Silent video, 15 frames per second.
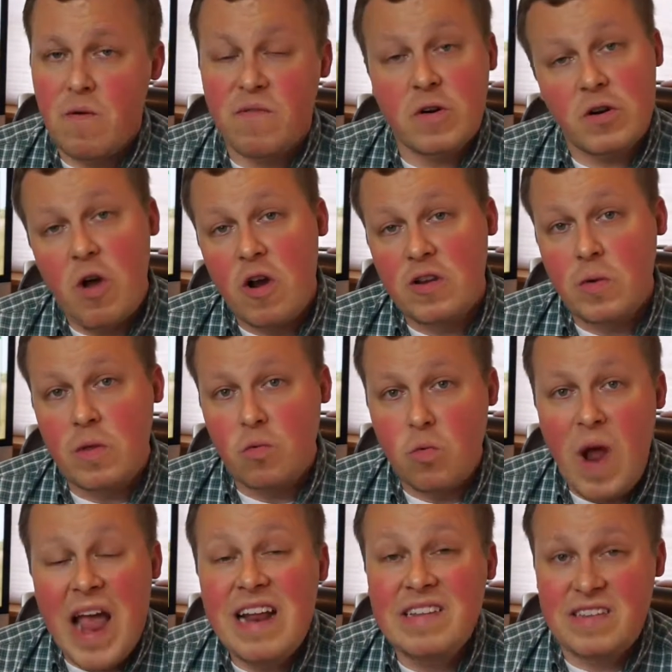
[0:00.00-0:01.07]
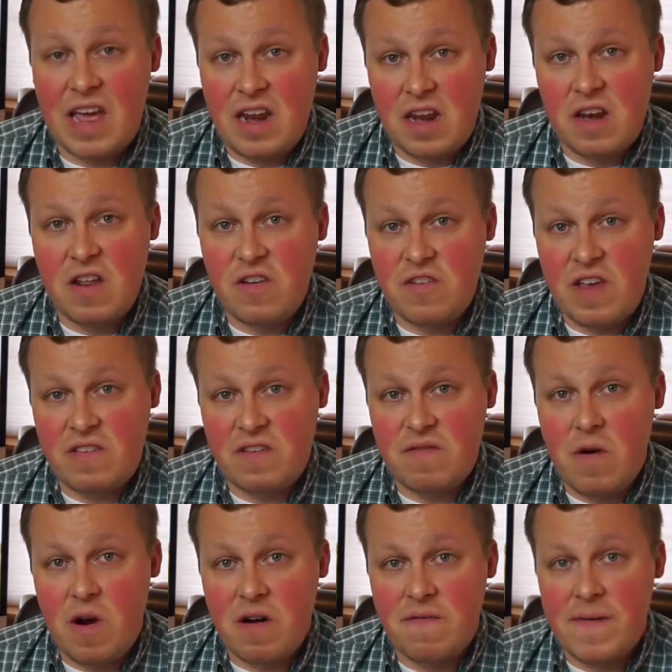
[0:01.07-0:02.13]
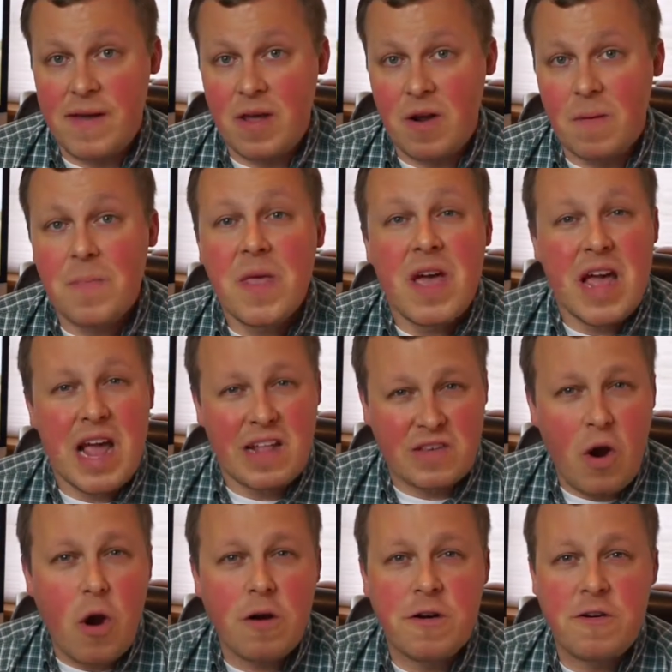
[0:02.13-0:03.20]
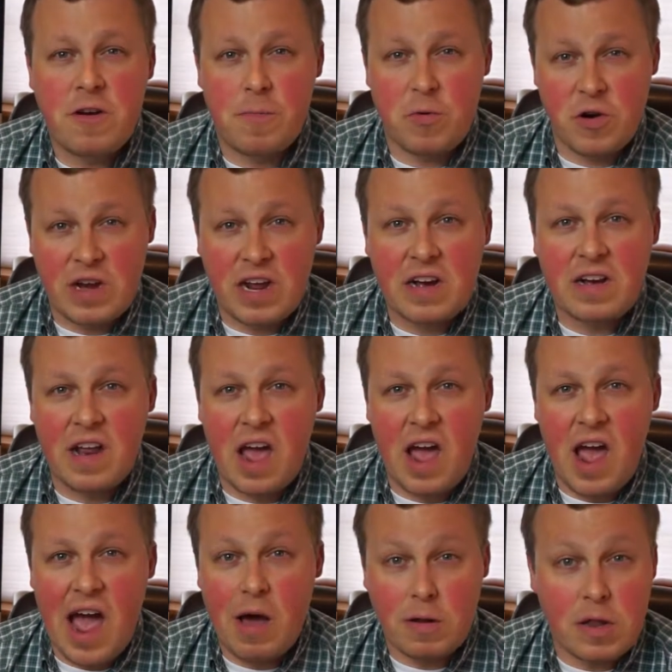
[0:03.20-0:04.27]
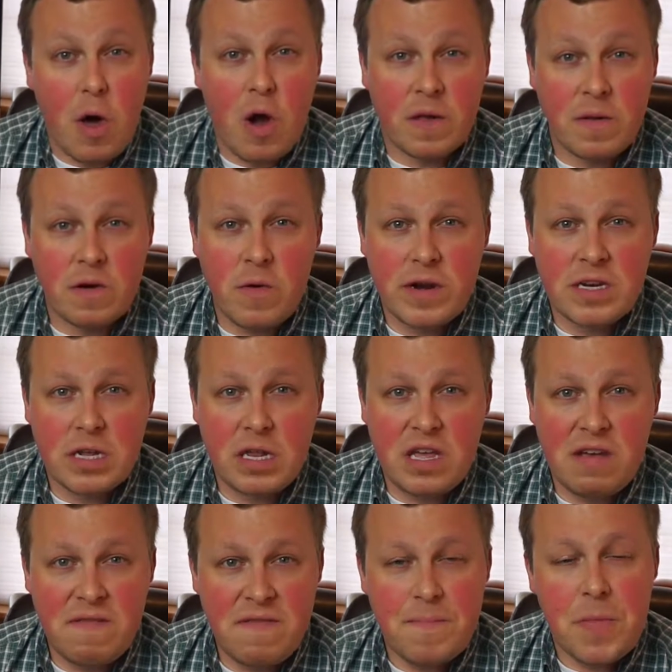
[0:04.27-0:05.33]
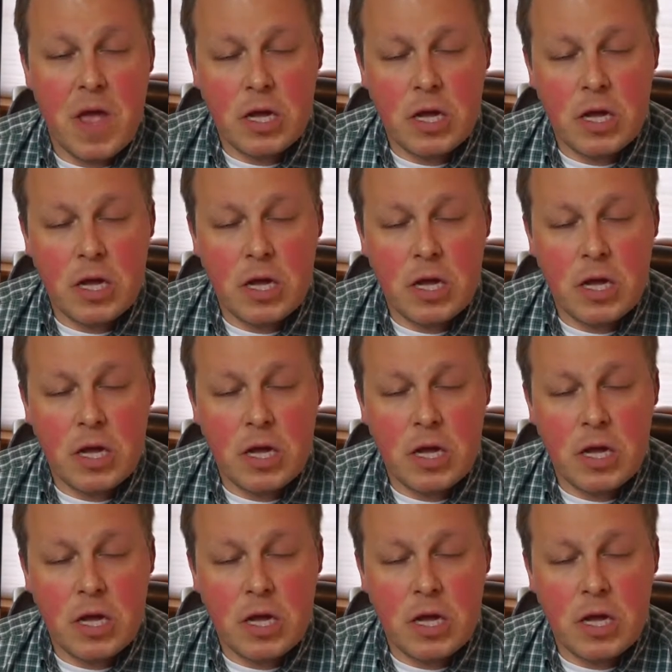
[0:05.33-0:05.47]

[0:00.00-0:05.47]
For dogs with right-sided congestive heart failure, it's harder to predict how long they're going to live,